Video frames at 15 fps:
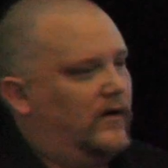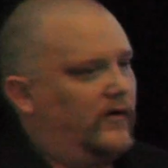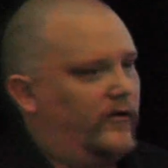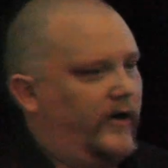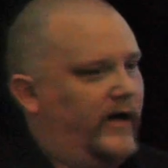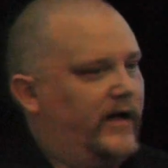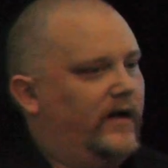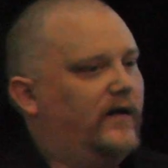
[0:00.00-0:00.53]

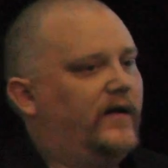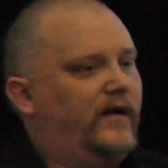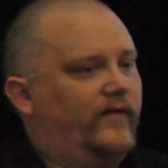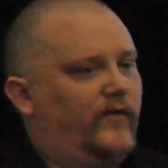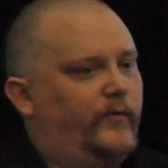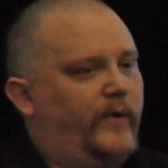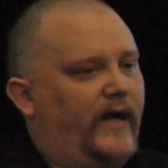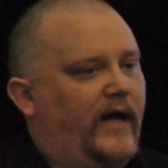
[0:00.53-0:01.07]
grade it and give
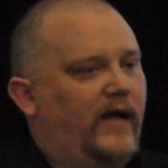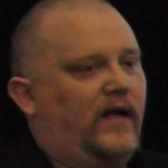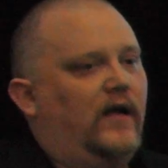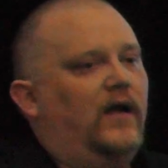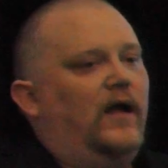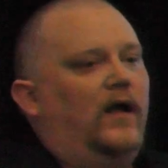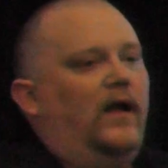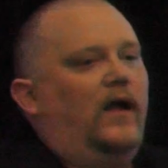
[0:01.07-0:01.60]
it back,
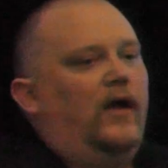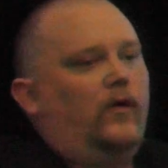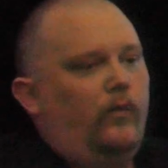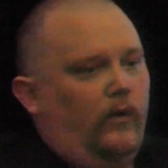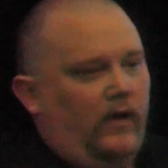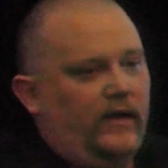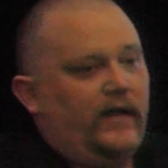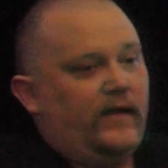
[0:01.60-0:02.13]

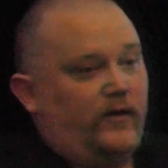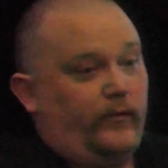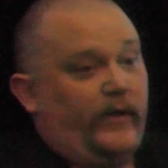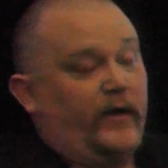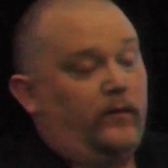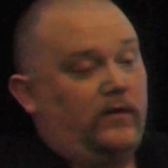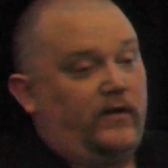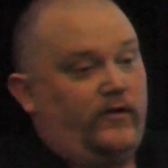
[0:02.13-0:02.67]
we'll either be
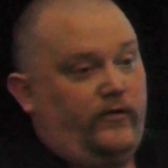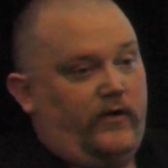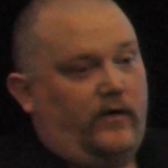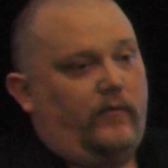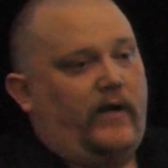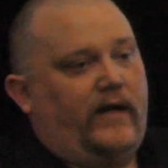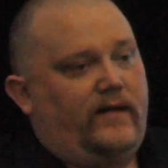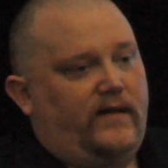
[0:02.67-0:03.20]
able to do it
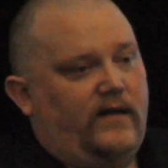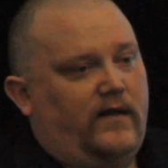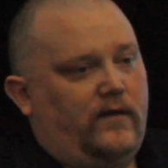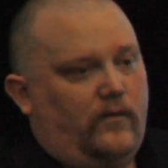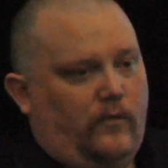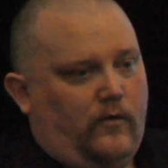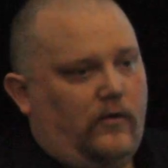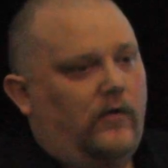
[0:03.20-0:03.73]
right then
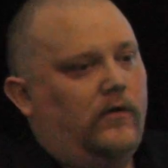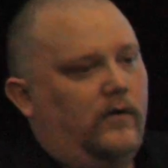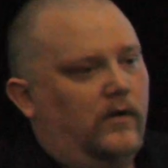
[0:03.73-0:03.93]
or